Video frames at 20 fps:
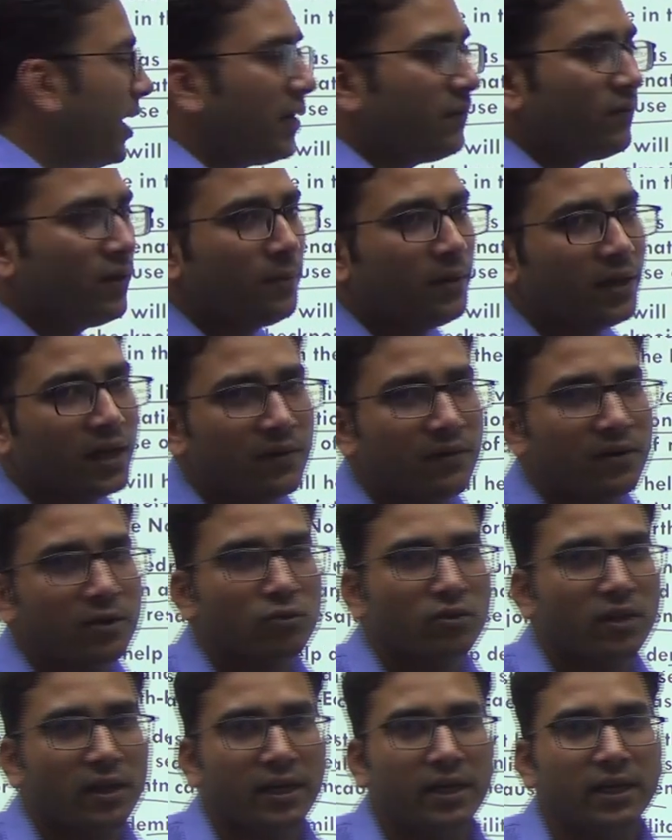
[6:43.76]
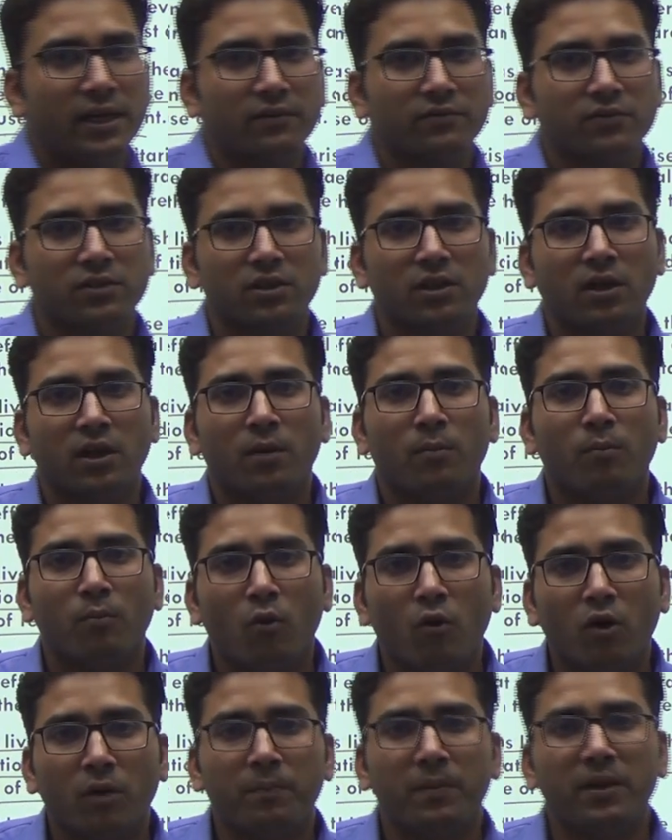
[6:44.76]
will be given to the natives.
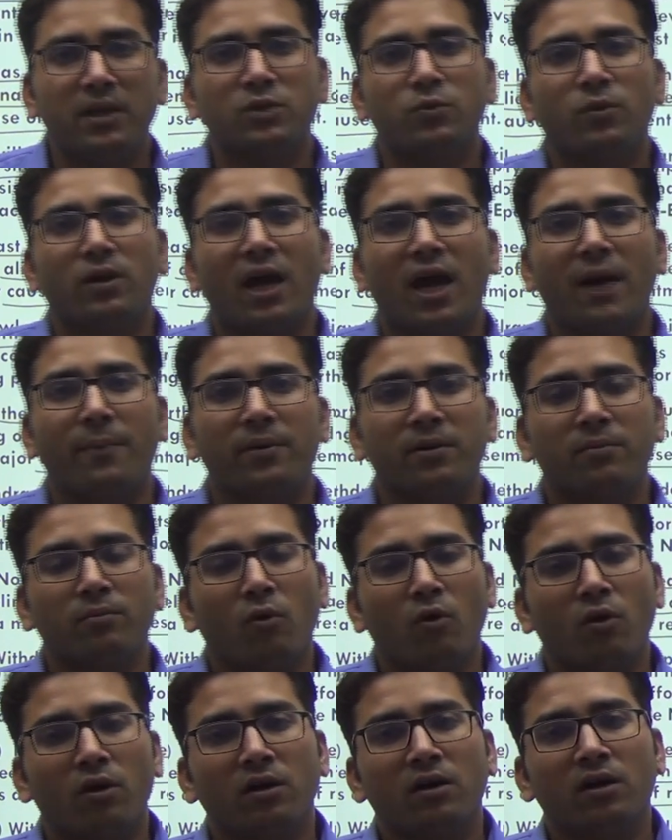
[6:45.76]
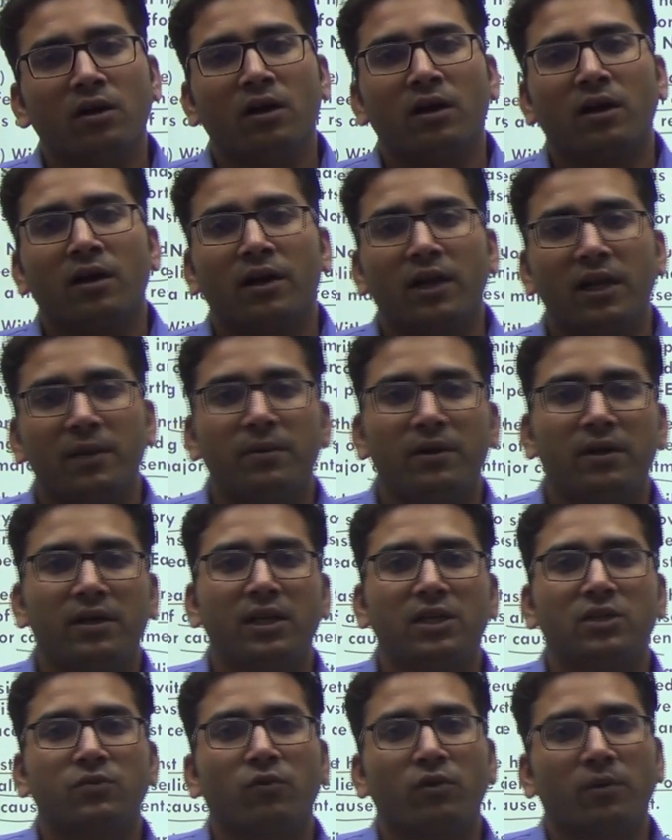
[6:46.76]
More peace will happen, more
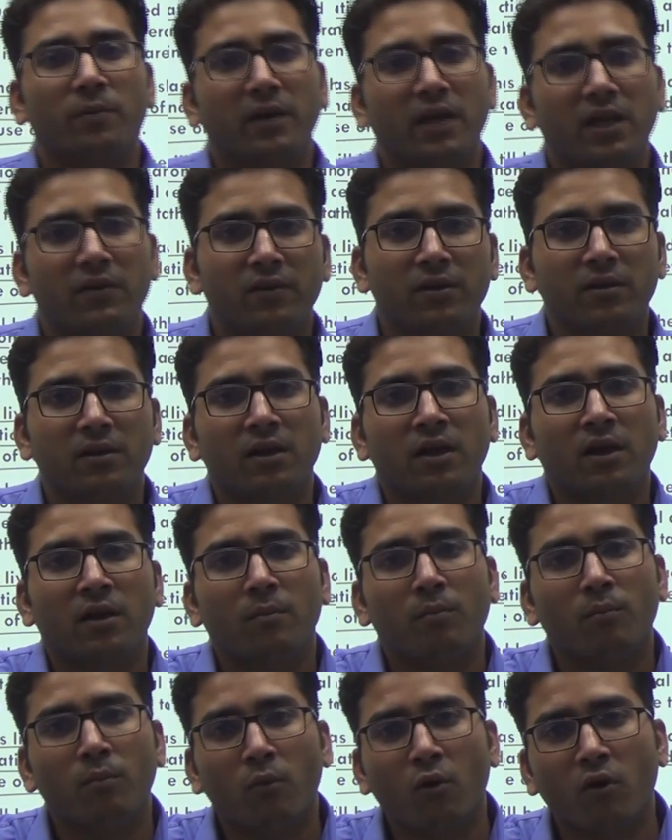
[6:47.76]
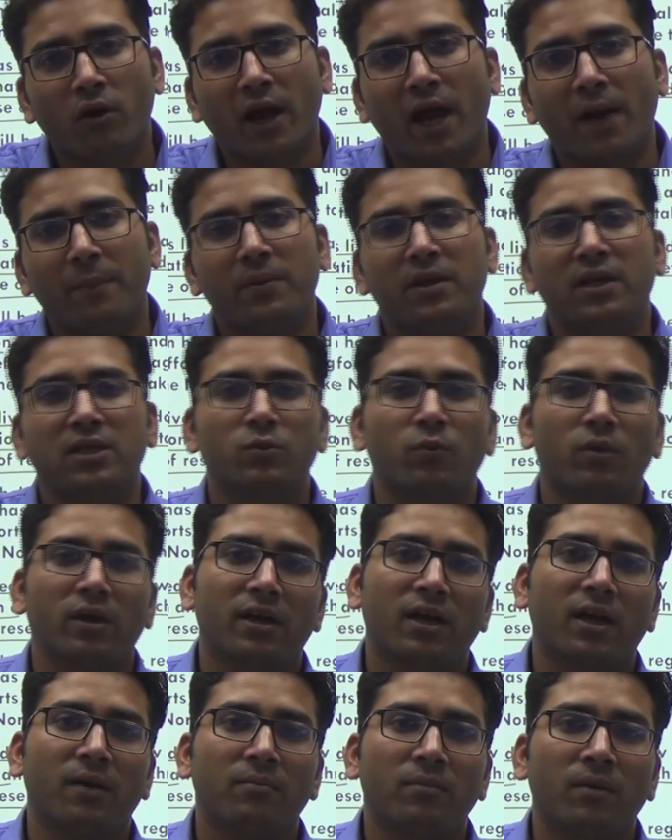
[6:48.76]
liberties would be given, more happiness will
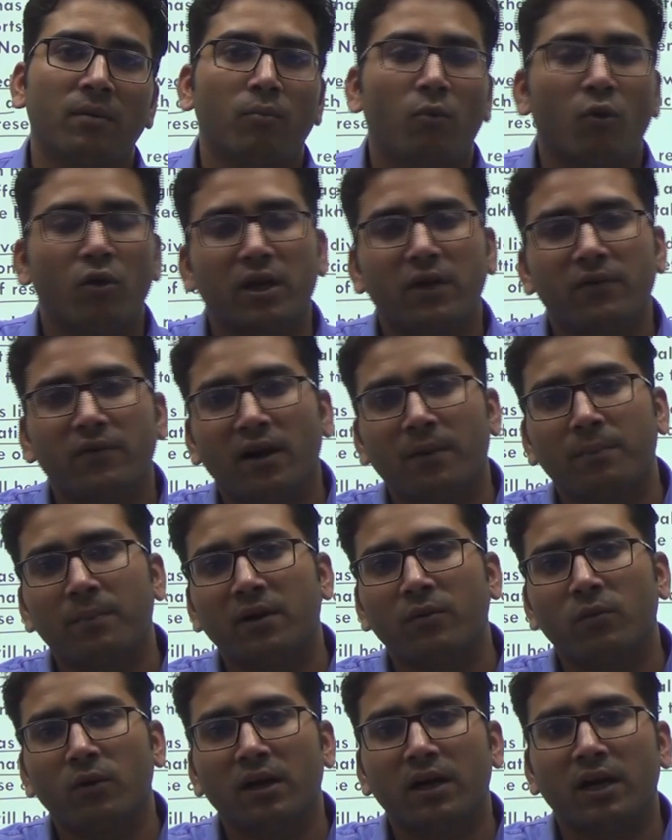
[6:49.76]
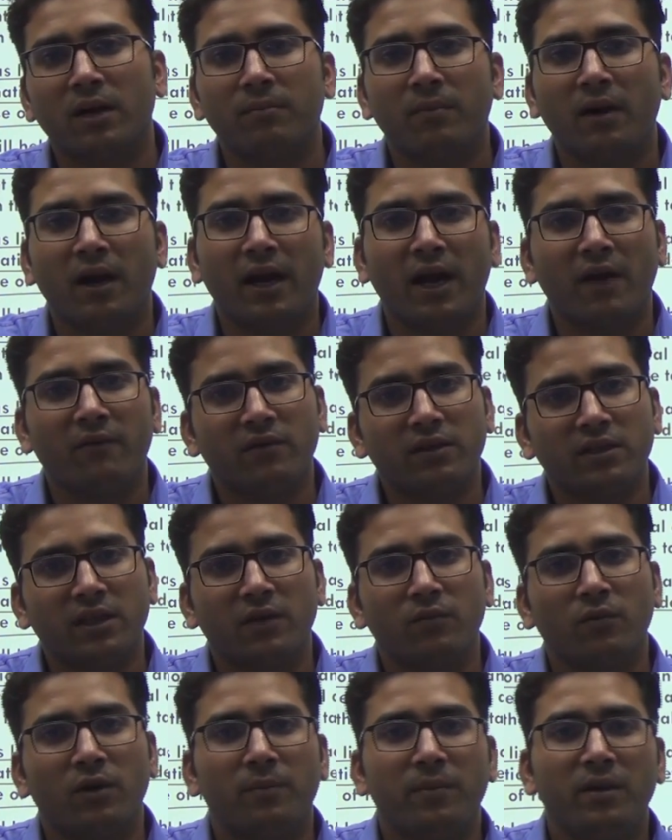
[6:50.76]
come, more development will come, and
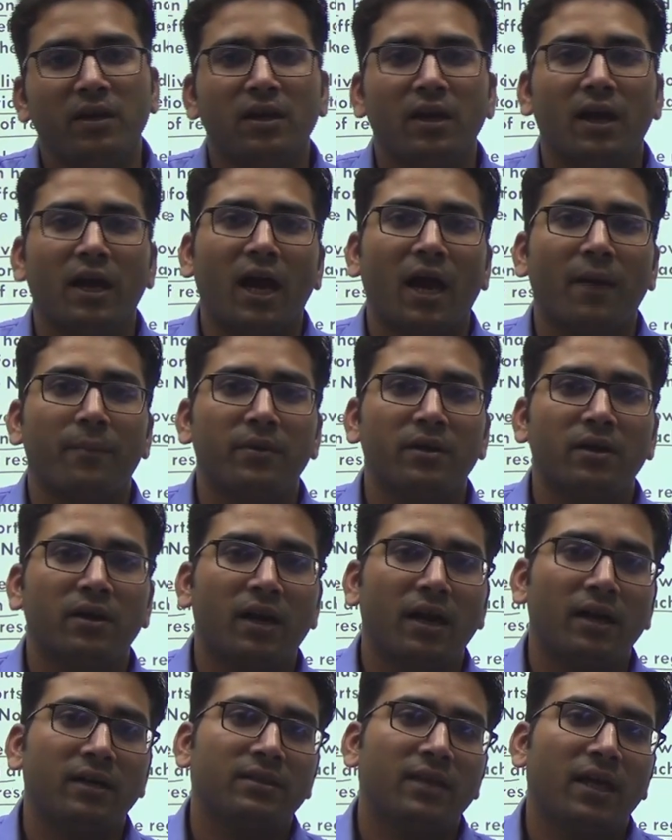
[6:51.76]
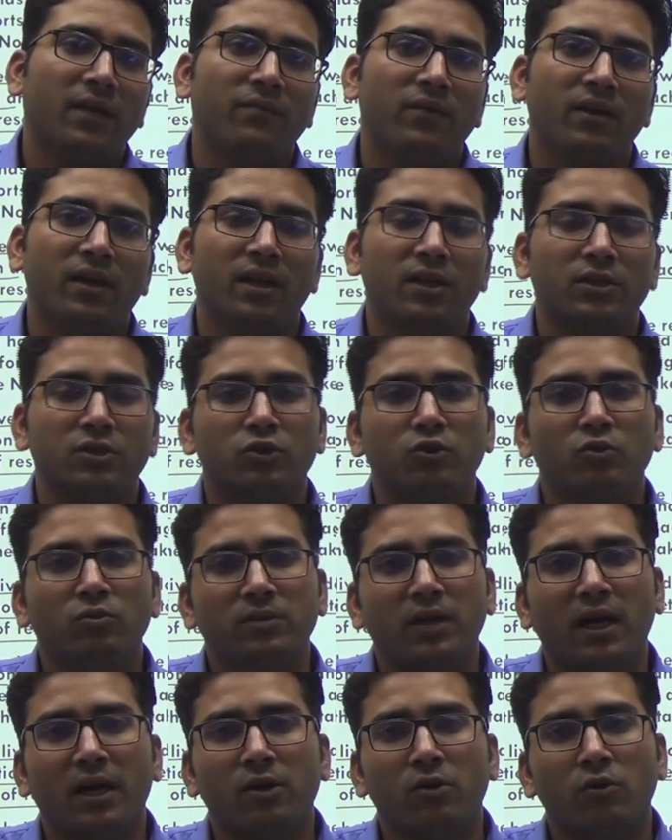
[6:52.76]
everything will be happier. And then we can assume
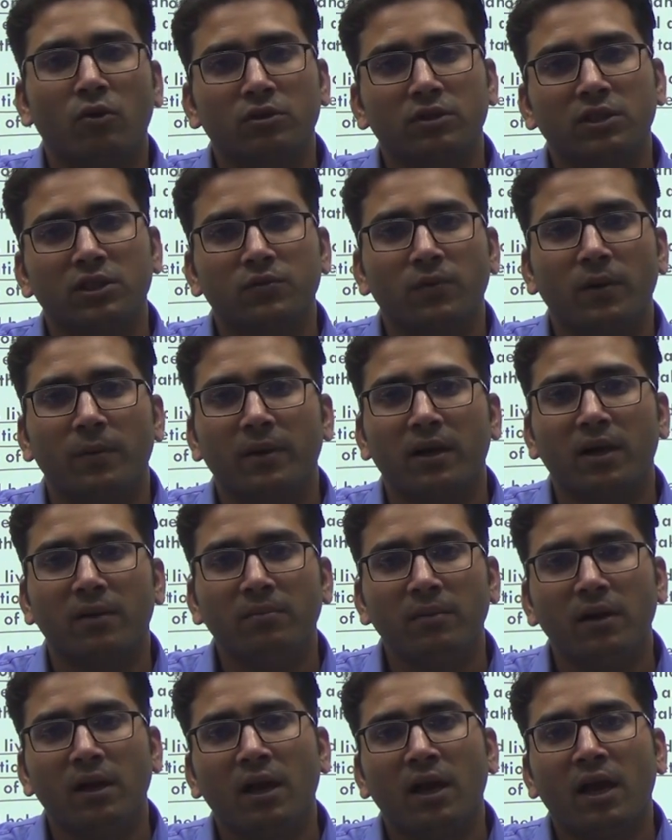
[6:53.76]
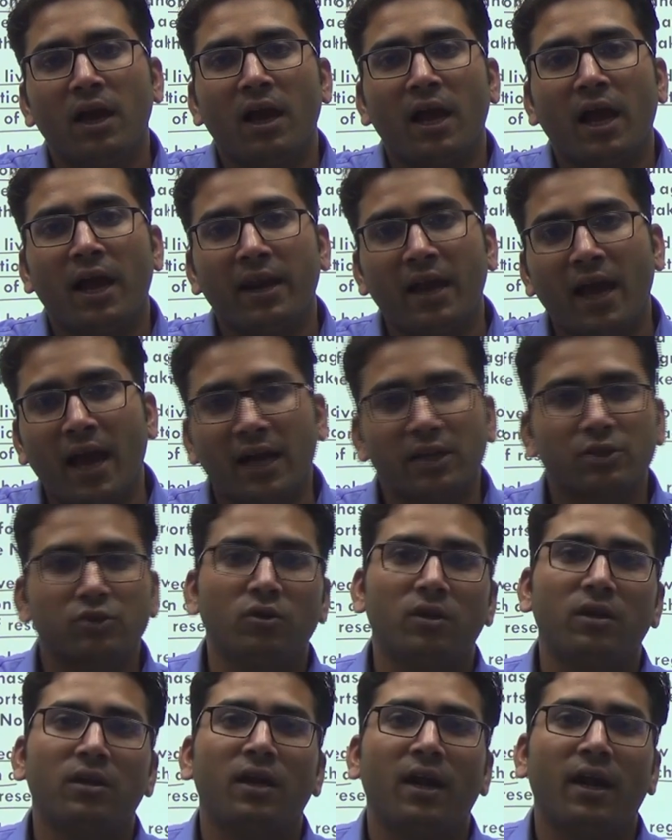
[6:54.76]
that Northeast will become an
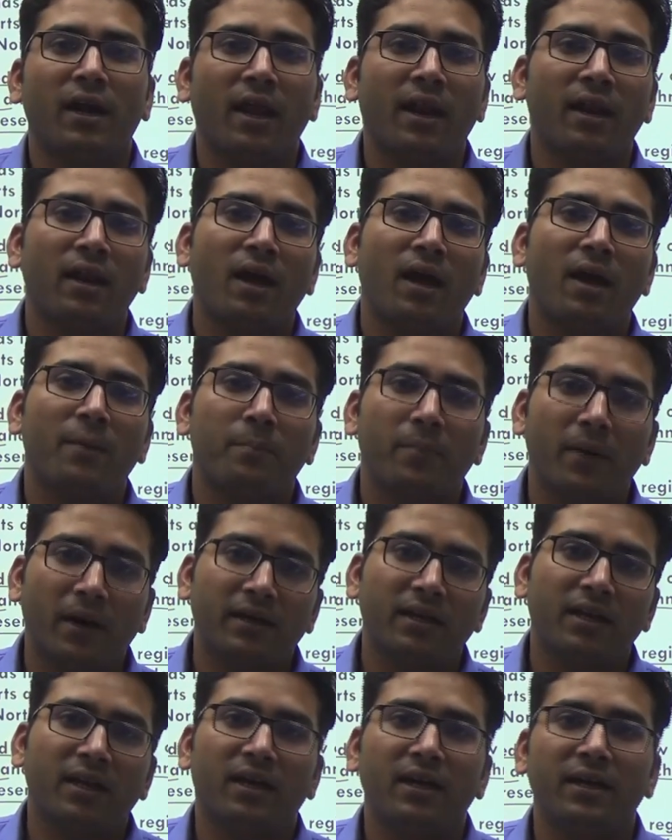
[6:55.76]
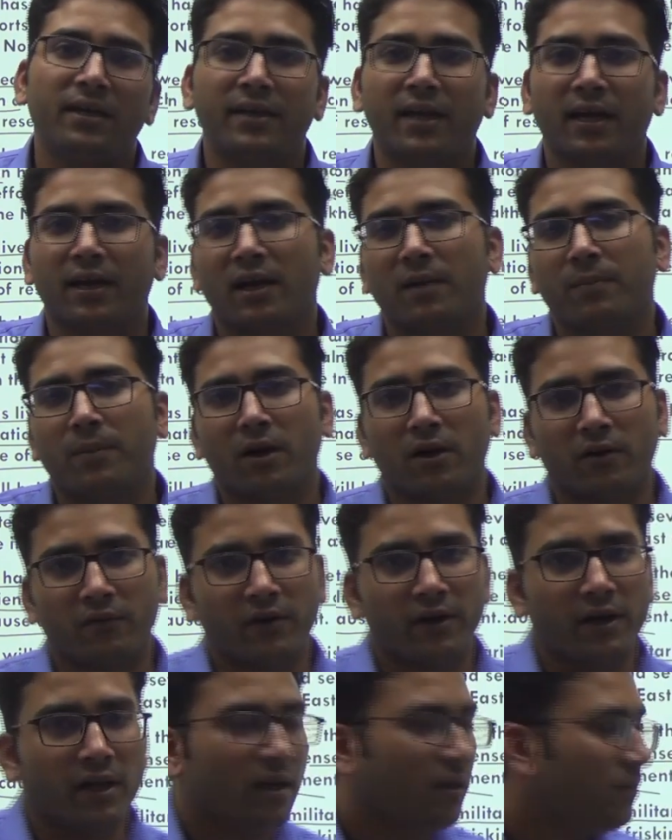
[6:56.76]
actual and an practical integral part of
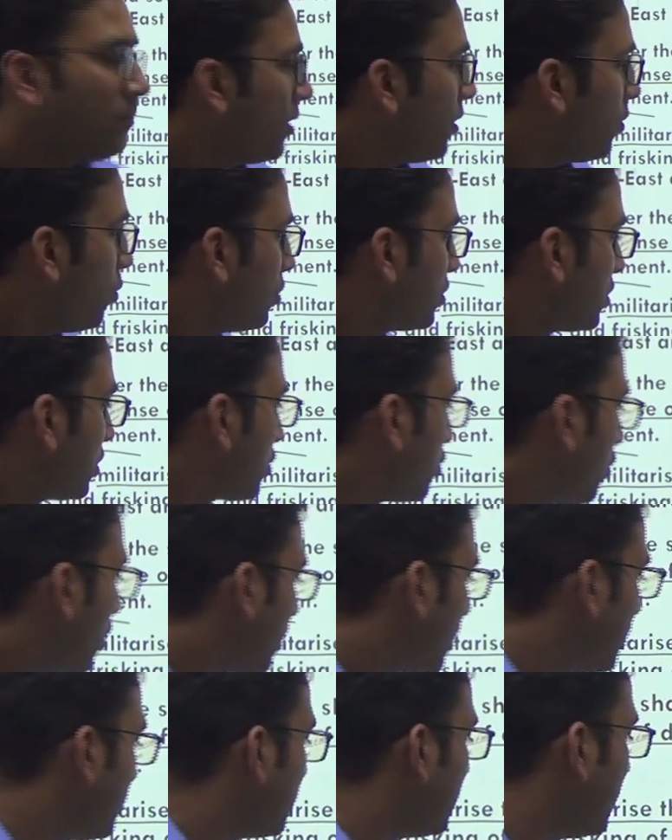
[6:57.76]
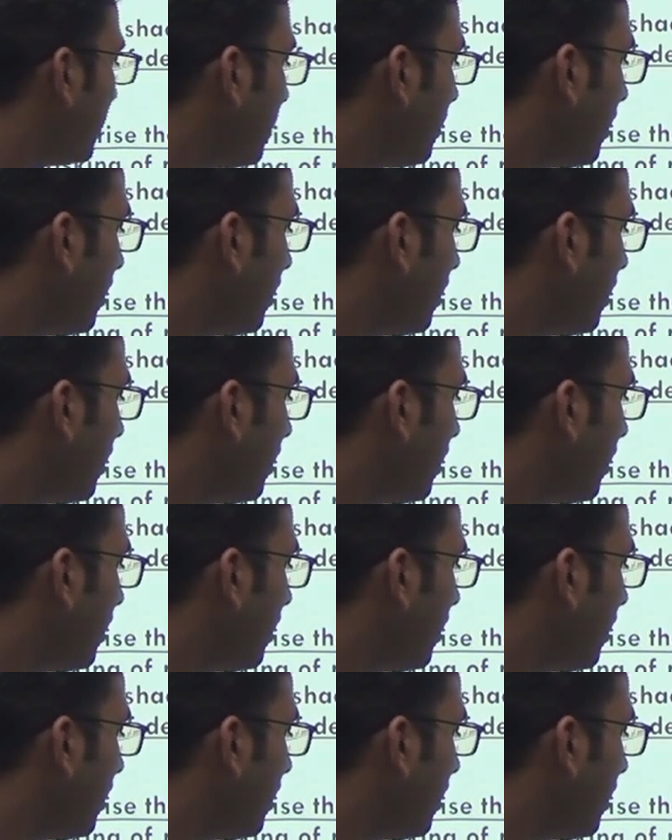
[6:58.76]
India, which is not considered